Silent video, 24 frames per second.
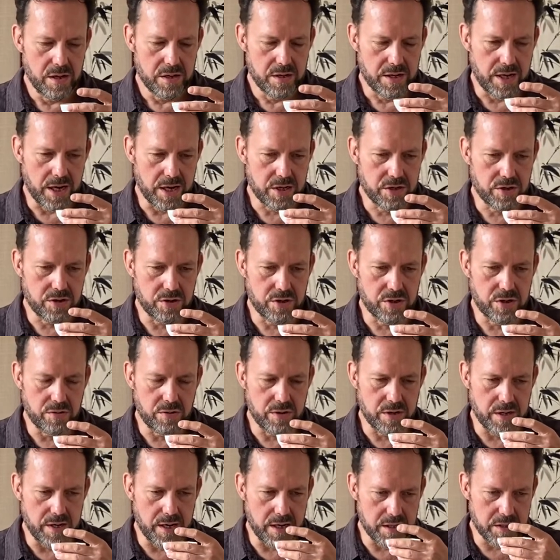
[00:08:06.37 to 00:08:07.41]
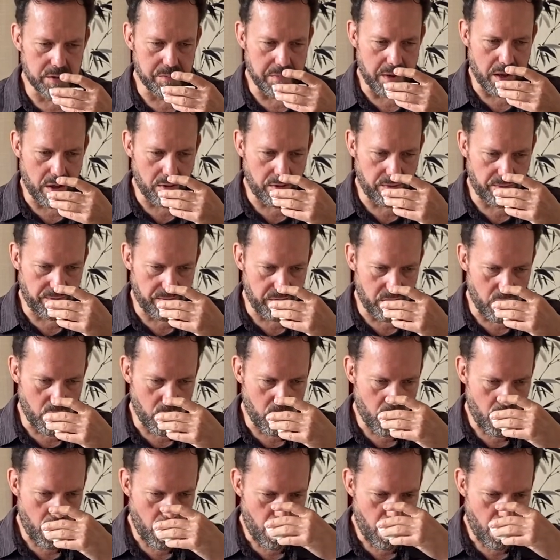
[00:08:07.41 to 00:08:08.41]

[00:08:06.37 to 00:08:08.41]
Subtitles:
texture to it, nice mouthfeel.